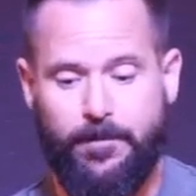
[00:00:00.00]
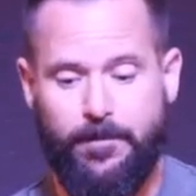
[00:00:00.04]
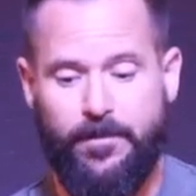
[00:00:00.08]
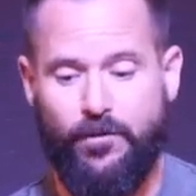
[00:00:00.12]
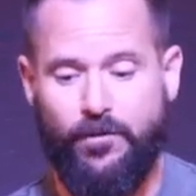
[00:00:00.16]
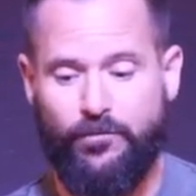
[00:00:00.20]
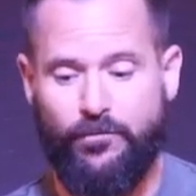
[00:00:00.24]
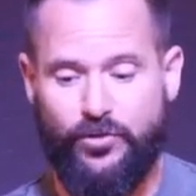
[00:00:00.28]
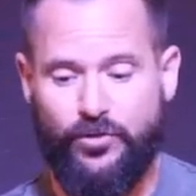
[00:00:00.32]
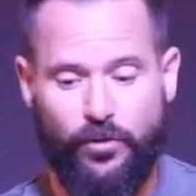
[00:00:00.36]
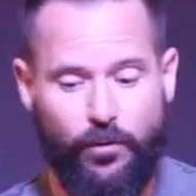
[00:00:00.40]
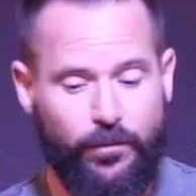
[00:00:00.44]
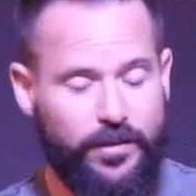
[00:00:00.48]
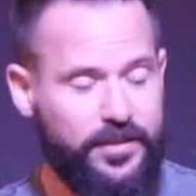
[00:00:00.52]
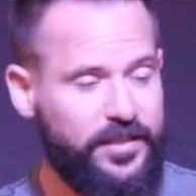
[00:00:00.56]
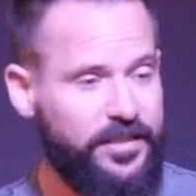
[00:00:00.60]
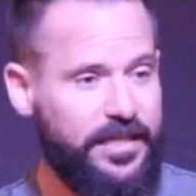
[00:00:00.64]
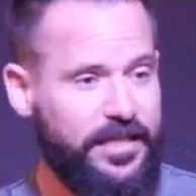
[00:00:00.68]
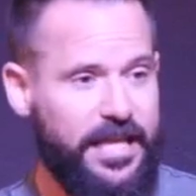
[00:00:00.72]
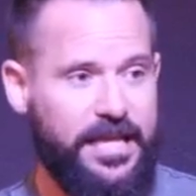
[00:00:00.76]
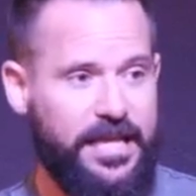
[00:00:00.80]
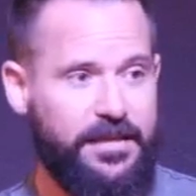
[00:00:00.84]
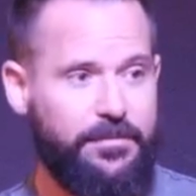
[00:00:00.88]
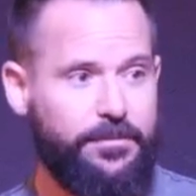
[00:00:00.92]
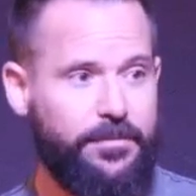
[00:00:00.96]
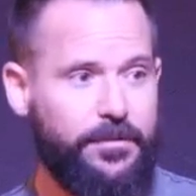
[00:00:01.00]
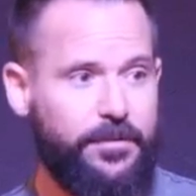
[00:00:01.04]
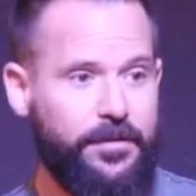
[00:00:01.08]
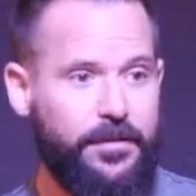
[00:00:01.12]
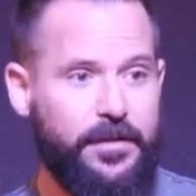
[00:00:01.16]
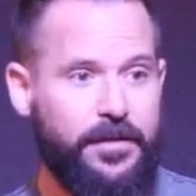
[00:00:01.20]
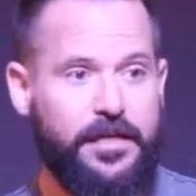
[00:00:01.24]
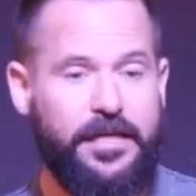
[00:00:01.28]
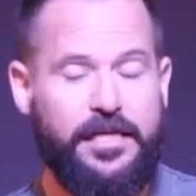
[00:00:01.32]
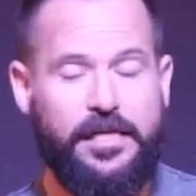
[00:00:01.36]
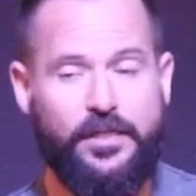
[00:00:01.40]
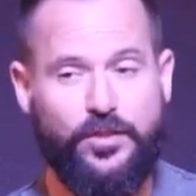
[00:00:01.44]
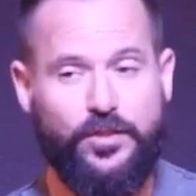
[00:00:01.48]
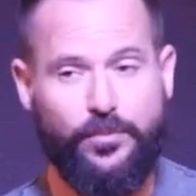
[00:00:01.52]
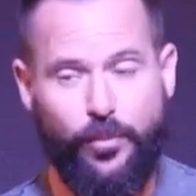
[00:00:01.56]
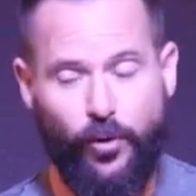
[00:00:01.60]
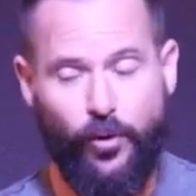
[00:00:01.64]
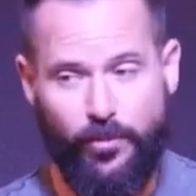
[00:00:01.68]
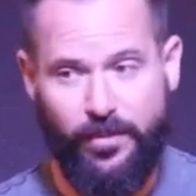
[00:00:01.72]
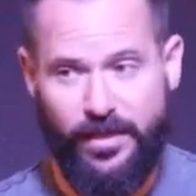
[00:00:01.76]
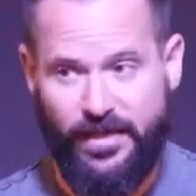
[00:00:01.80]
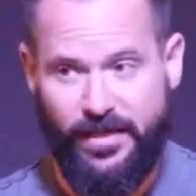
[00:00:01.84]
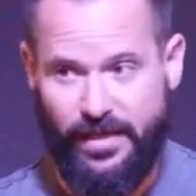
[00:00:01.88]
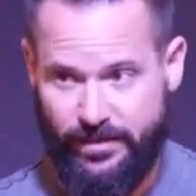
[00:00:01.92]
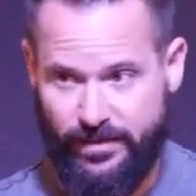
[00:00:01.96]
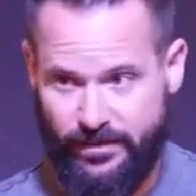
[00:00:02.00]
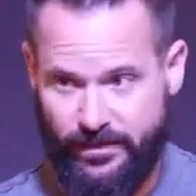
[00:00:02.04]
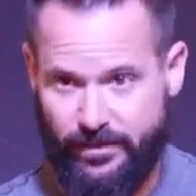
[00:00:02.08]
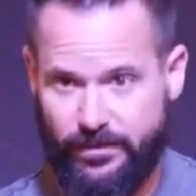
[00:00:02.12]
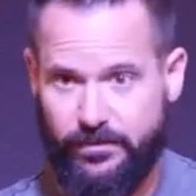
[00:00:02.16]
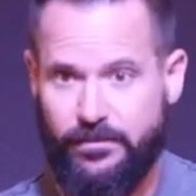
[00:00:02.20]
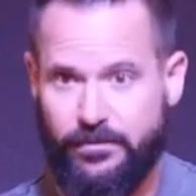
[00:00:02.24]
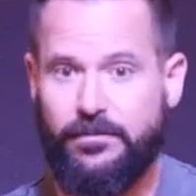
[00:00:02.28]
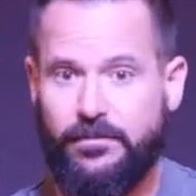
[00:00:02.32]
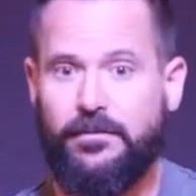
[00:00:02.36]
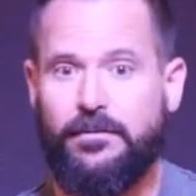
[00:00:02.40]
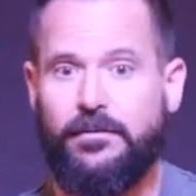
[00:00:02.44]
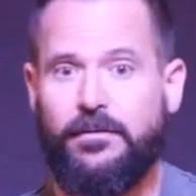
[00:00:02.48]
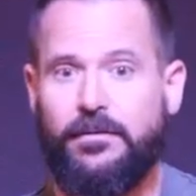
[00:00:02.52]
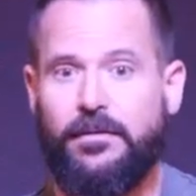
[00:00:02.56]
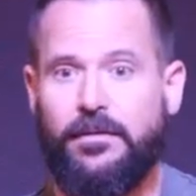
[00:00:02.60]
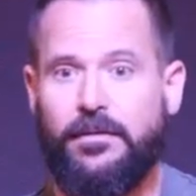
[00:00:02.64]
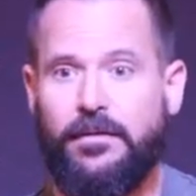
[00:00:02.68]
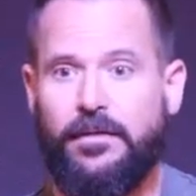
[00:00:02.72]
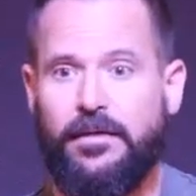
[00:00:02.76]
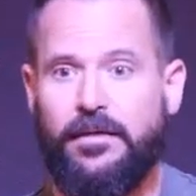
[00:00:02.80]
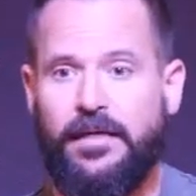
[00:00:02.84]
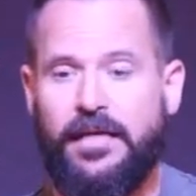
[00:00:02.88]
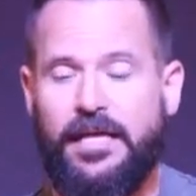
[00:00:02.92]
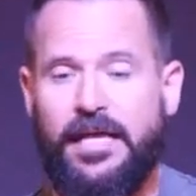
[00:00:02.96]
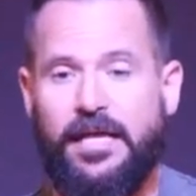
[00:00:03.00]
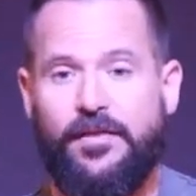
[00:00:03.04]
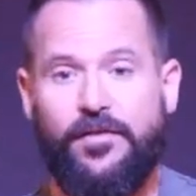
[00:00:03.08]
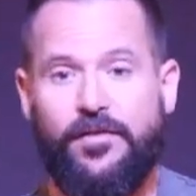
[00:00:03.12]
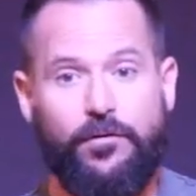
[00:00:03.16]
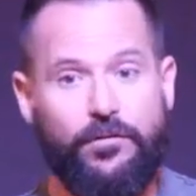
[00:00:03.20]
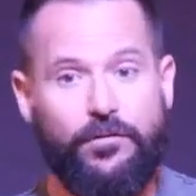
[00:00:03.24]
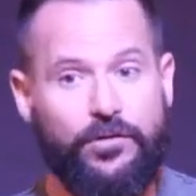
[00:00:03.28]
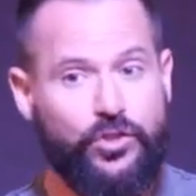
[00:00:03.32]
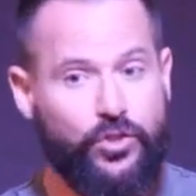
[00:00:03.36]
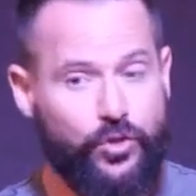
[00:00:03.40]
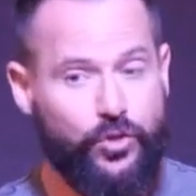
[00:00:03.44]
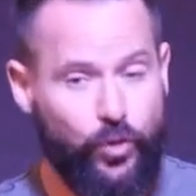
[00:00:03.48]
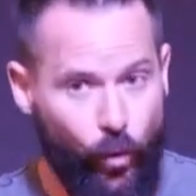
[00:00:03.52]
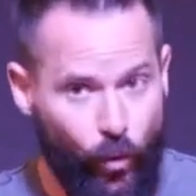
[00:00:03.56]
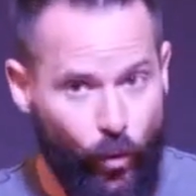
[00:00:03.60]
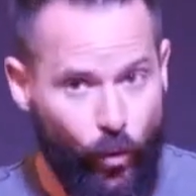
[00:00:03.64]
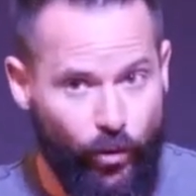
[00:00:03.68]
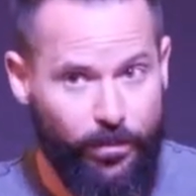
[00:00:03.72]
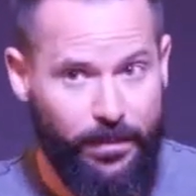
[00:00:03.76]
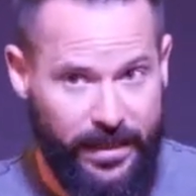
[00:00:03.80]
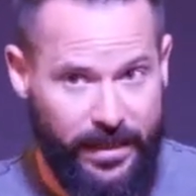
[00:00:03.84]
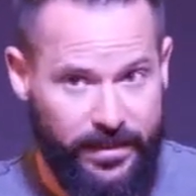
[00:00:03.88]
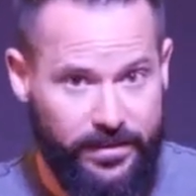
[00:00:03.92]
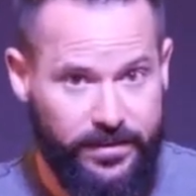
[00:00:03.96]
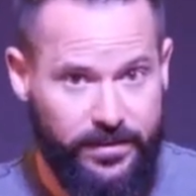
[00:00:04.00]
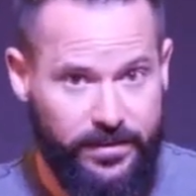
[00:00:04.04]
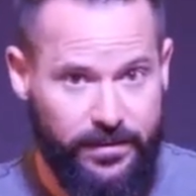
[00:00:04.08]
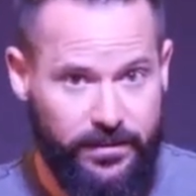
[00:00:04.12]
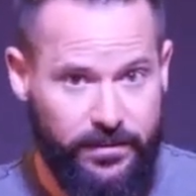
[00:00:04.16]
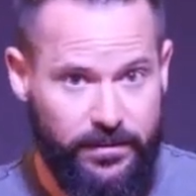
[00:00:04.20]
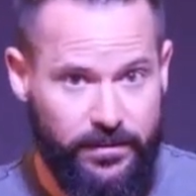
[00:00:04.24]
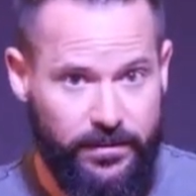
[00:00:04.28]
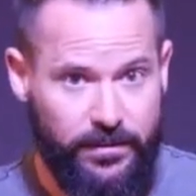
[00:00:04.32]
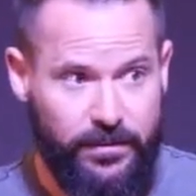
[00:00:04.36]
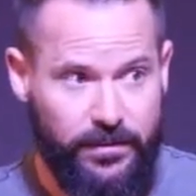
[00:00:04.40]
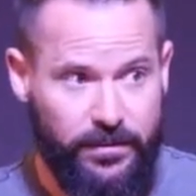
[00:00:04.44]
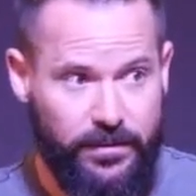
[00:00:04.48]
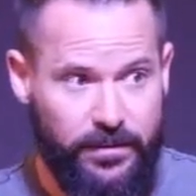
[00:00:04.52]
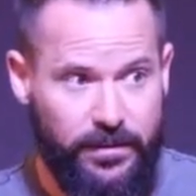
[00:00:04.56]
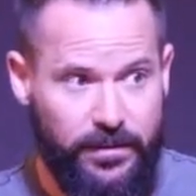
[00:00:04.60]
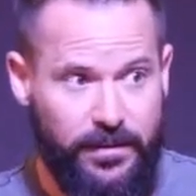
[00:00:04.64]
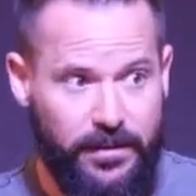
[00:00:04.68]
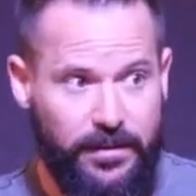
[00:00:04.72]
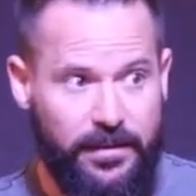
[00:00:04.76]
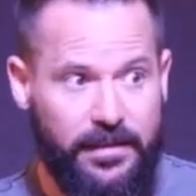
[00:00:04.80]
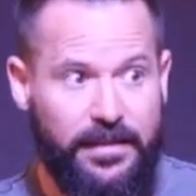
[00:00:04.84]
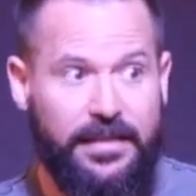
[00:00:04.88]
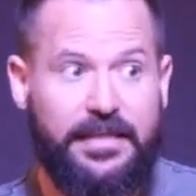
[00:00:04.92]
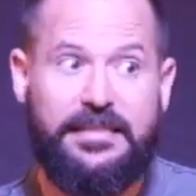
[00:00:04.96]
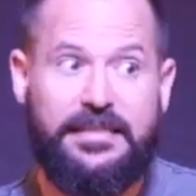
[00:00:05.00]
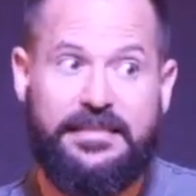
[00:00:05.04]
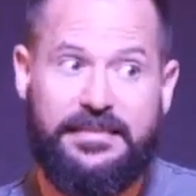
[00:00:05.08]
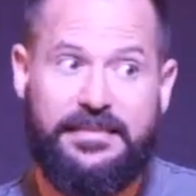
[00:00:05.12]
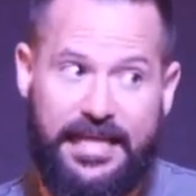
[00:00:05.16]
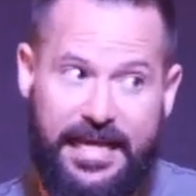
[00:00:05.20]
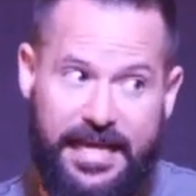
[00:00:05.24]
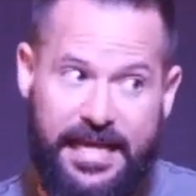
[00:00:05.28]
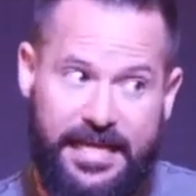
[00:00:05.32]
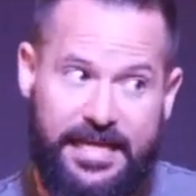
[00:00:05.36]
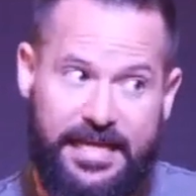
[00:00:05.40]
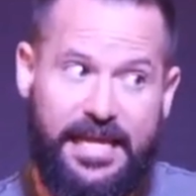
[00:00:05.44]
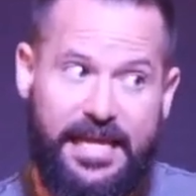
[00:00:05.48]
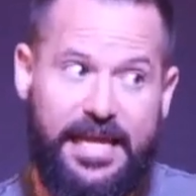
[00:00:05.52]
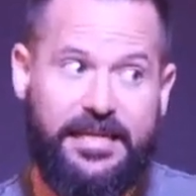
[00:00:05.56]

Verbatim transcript: There's no escape, it's permanent. And there is torment Day and